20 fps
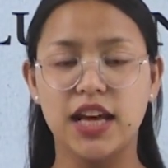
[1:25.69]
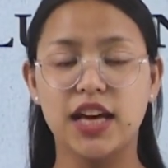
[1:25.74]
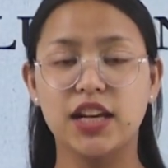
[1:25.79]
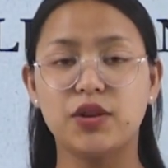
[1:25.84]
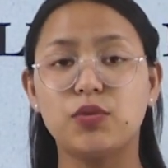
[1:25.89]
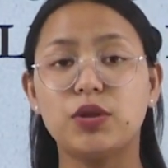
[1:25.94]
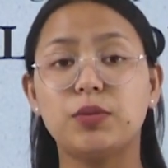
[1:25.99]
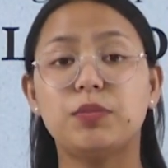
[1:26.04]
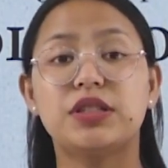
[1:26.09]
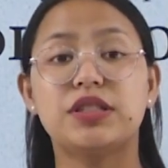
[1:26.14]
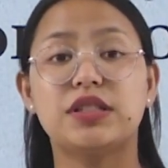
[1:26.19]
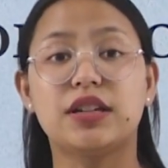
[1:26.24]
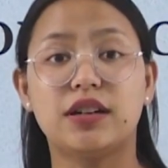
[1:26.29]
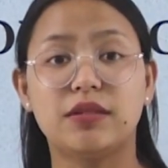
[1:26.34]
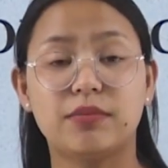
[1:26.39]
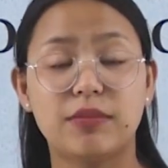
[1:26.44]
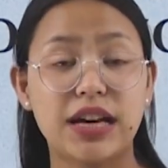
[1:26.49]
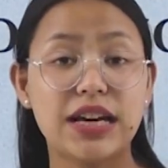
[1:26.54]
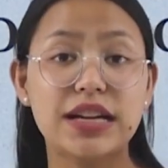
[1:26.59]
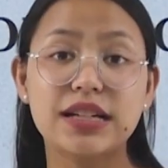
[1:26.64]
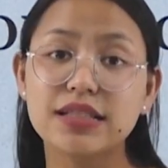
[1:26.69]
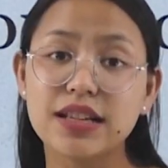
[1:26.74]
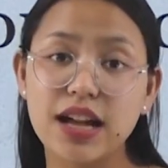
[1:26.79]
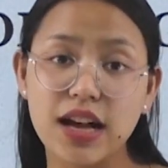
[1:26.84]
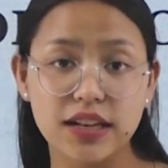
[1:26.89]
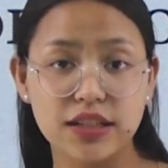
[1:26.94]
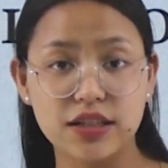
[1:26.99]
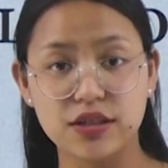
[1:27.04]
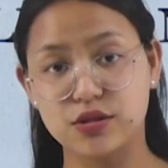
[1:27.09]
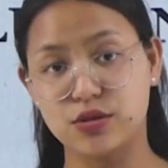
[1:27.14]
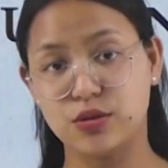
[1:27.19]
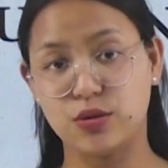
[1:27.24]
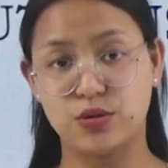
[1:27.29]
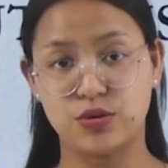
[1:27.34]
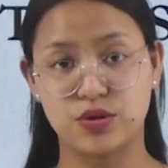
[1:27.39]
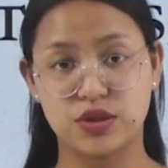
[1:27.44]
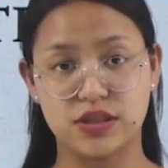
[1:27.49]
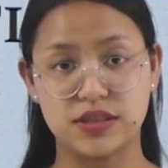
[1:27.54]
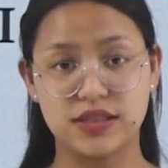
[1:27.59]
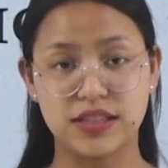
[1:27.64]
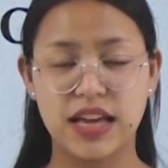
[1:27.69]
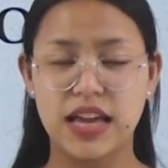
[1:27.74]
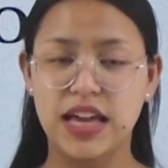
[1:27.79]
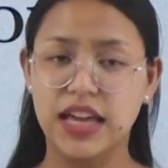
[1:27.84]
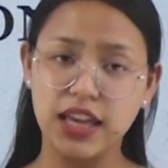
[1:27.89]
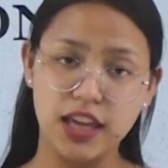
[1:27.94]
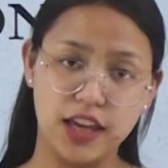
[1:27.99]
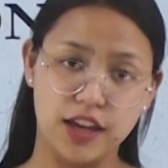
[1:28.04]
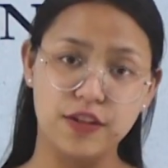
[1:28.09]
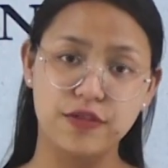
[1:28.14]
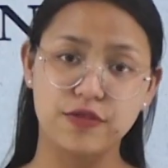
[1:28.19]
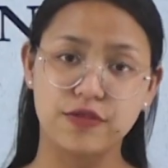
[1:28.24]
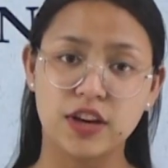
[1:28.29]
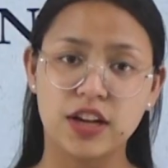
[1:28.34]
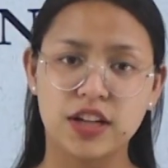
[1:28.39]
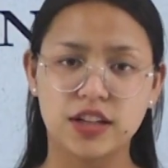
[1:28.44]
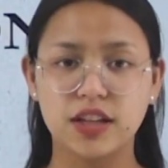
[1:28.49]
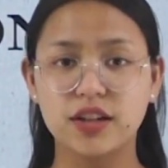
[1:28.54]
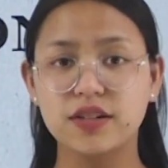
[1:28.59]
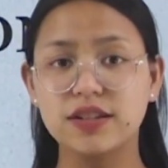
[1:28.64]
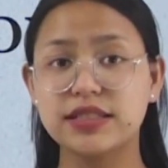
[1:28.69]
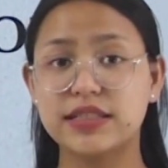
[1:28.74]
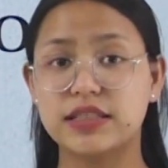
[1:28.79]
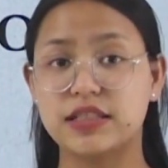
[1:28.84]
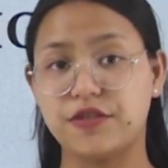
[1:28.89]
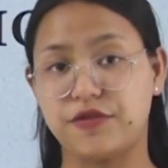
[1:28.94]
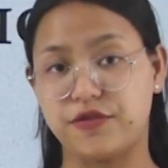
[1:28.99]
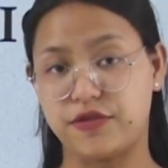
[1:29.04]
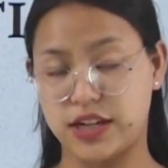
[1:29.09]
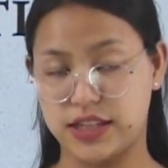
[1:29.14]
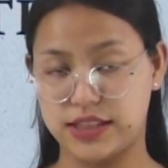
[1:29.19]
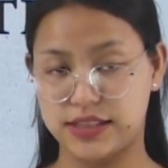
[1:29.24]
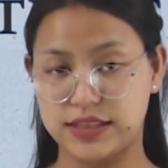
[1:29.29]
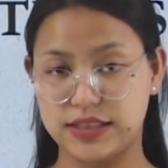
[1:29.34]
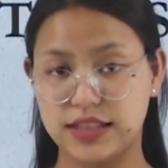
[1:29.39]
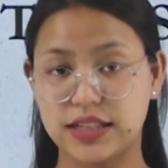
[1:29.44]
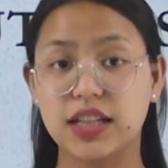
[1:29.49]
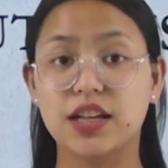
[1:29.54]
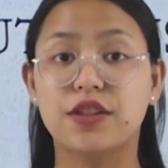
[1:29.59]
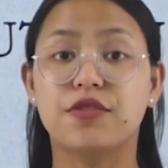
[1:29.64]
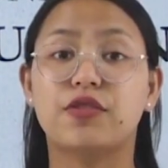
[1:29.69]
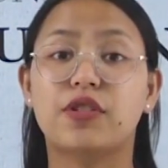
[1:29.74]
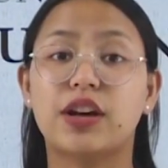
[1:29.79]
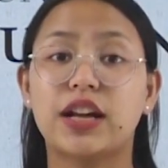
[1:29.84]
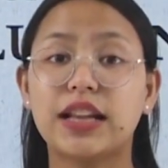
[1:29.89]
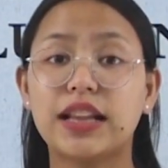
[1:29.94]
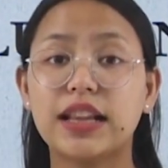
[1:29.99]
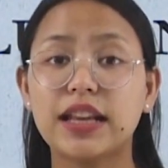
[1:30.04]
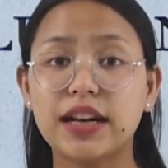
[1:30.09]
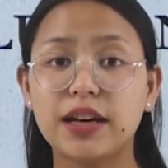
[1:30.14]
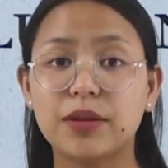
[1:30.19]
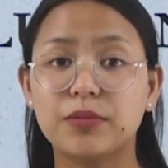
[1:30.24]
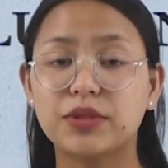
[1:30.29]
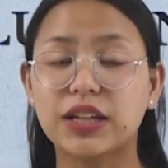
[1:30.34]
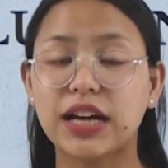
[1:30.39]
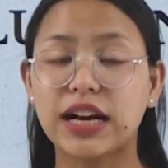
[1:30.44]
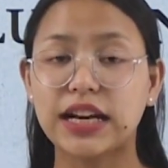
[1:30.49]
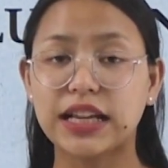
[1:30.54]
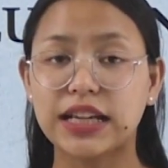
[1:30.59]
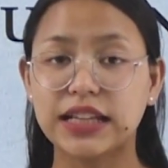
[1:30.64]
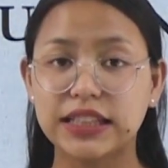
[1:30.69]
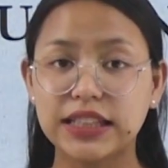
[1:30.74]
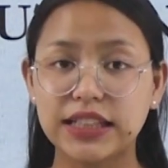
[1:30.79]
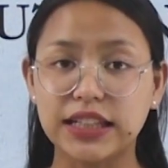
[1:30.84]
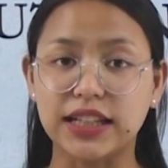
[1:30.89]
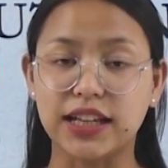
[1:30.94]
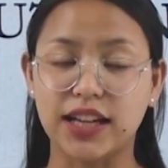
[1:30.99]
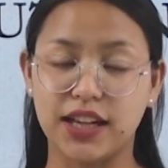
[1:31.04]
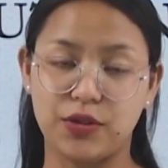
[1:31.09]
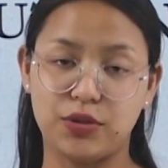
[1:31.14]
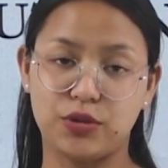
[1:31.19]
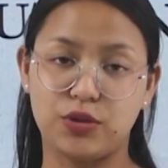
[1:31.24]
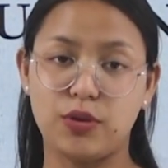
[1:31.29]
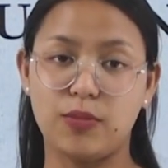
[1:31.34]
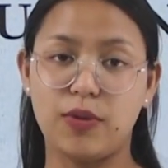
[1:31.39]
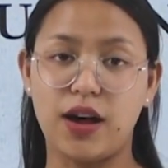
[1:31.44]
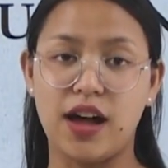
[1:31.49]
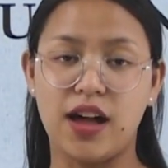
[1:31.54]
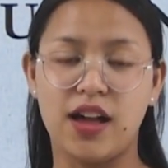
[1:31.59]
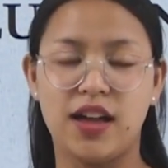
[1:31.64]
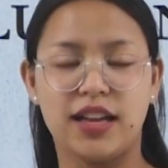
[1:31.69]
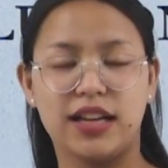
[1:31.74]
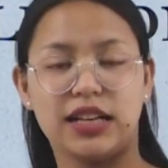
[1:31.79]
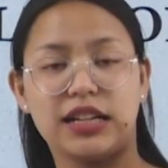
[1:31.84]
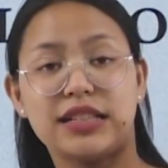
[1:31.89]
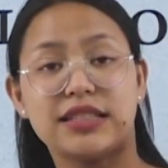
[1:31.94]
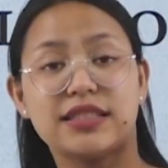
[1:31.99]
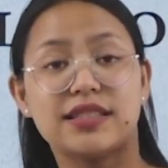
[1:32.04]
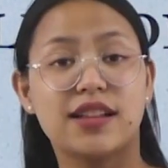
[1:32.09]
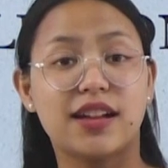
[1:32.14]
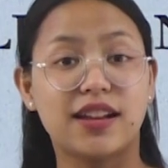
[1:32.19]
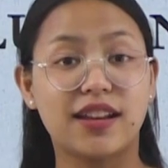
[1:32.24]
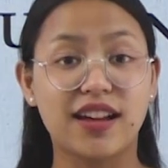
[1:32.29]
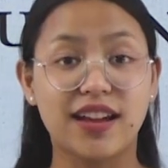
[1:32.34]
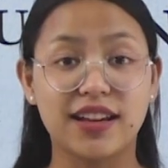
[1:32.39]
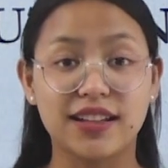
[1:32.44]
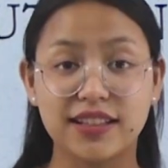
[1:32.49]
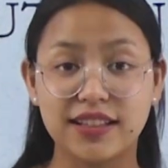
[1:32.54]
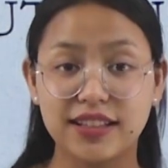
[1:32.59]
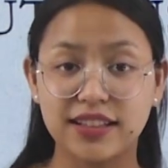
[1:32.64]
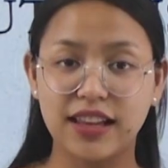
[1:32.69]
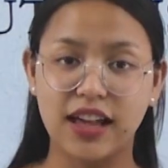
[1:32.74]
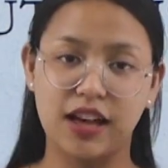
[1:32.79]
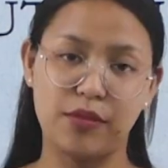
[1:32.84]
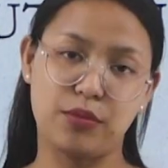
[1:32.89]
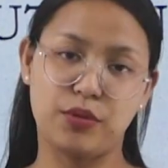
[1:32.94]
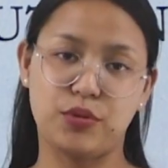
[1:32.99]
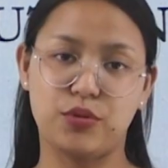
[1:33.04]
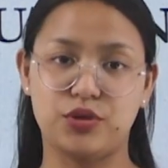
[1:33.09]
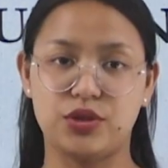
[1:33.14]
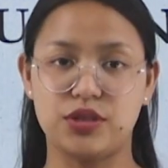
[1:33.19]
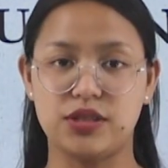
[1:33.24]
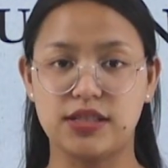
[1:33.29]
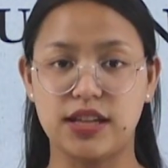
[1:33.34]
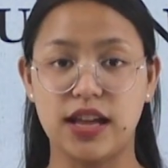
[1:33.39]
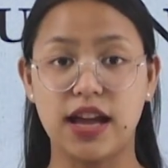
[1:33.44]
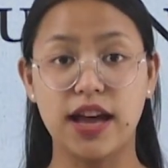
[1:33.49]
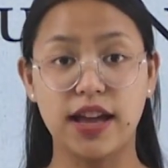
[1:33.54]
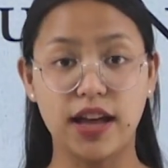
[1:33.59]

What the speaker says: It will be termed as ideal solutions if there is differently ram Taragadi, Kayodeba. It is non-ideal have a question.